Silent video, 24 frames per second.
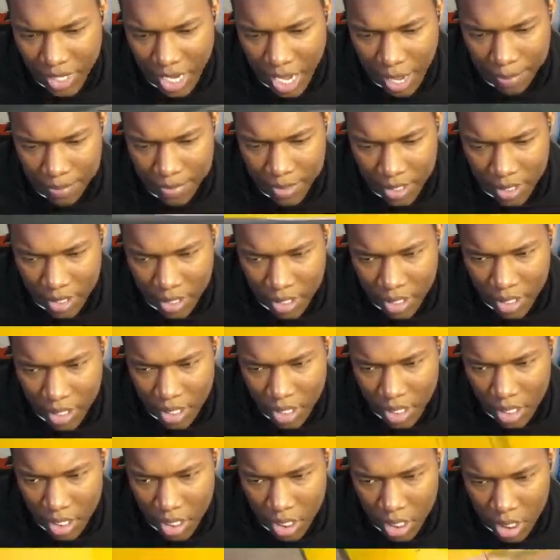top.
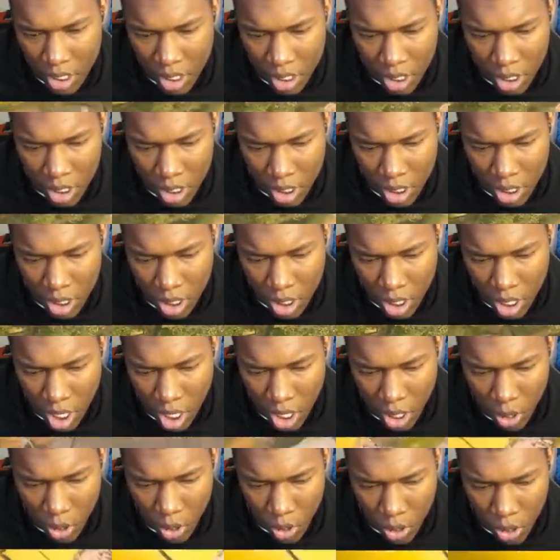
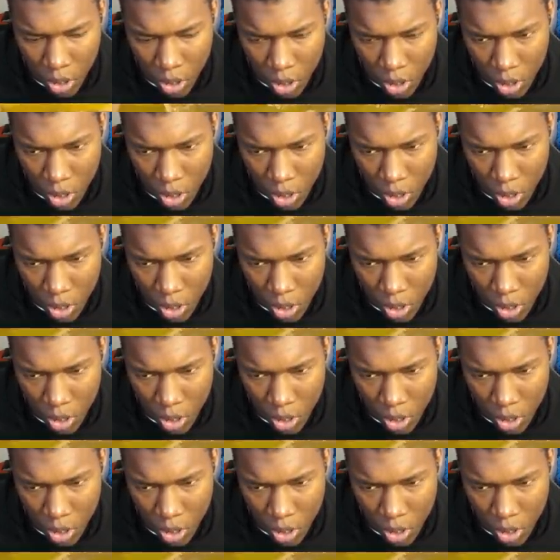Uh-oh.